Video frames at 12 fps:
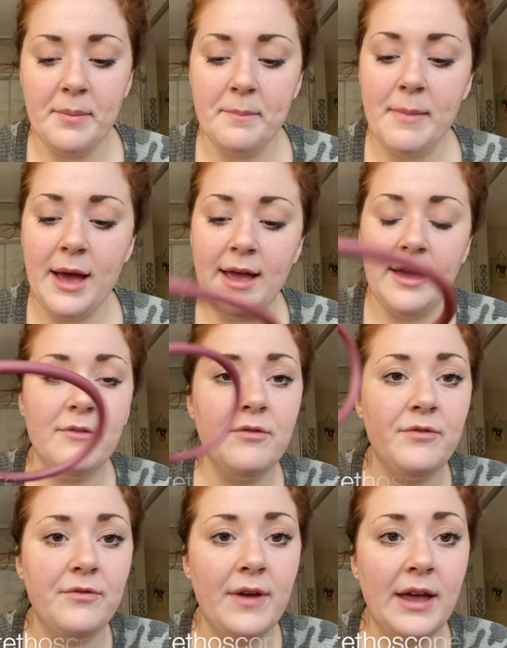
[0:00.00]
My
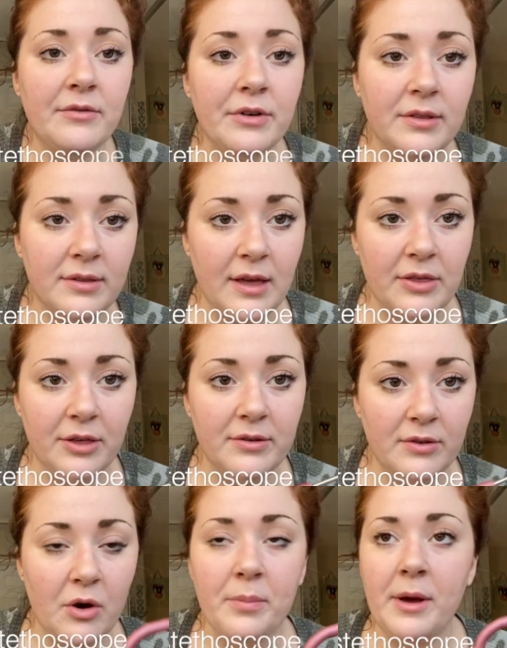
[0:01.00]
favorite
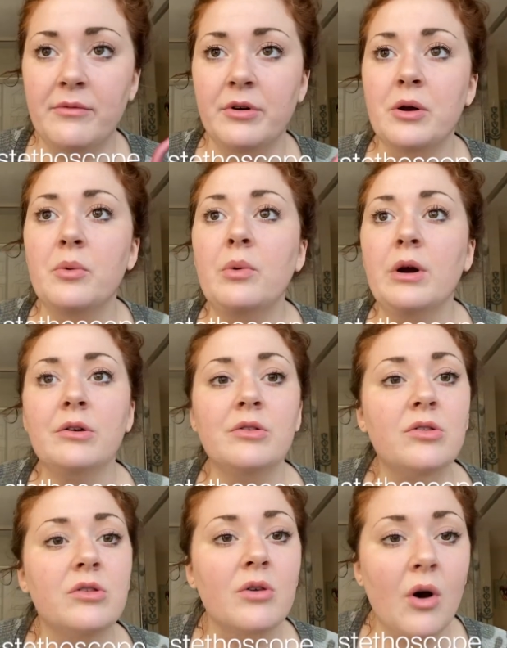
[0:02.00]
stethoscope ever. It works
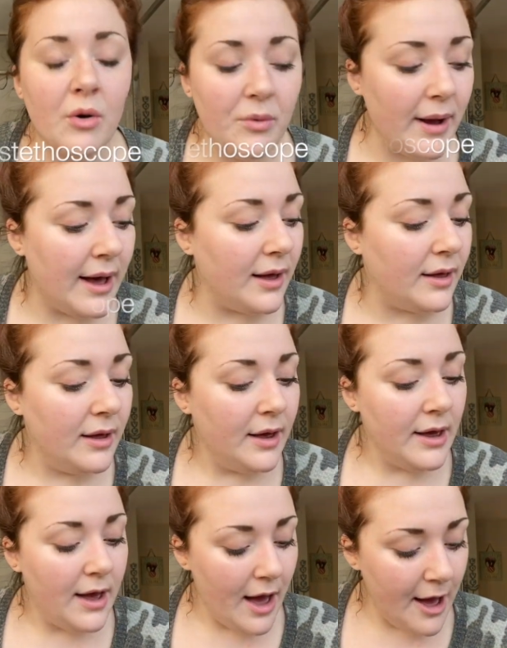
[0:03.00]
so well.
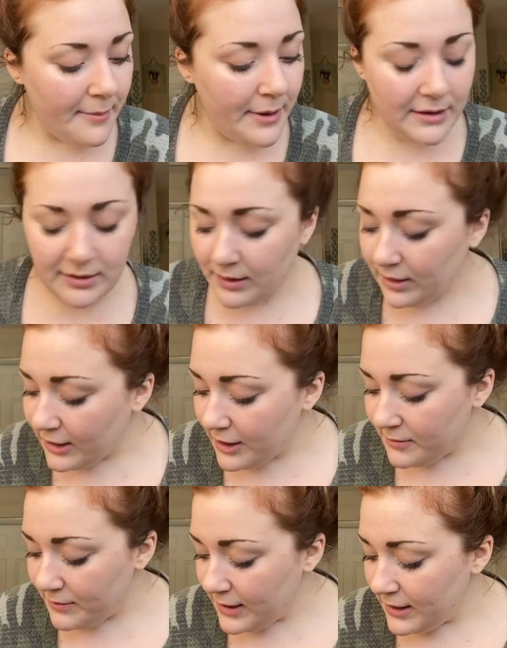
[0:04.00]
Um, it's a
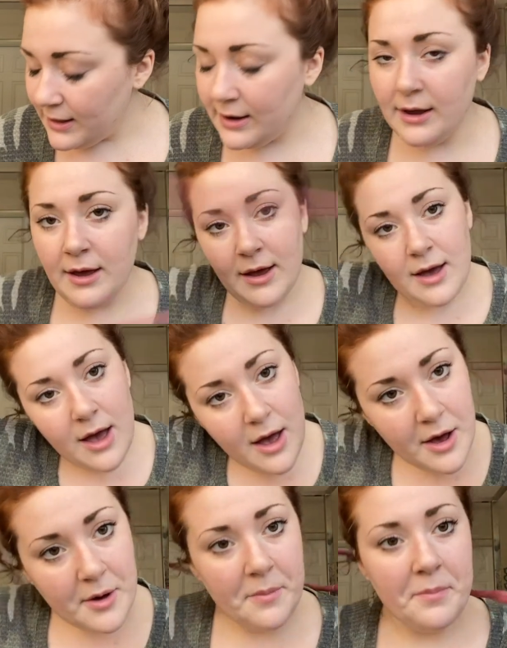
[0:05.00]
Littmann.
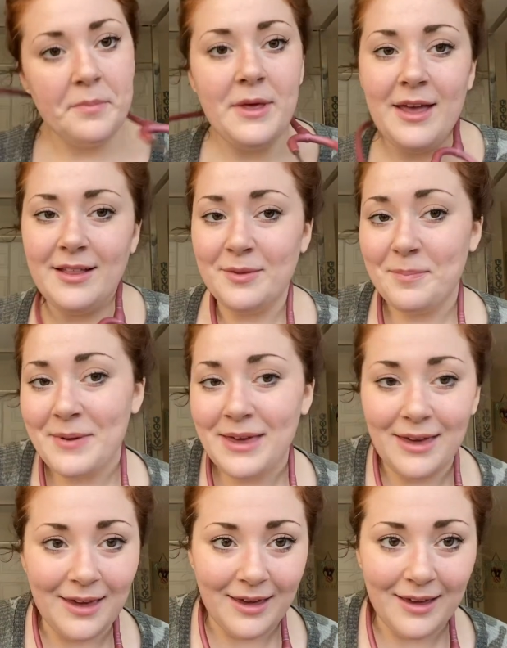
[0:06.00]
Um, it's
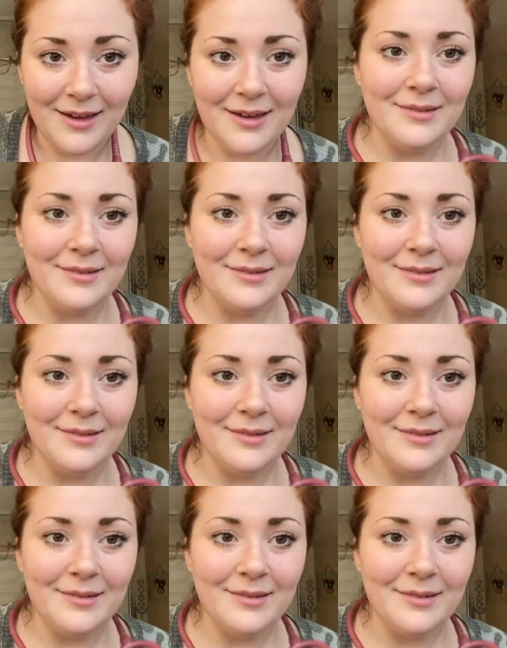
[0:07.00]
pink.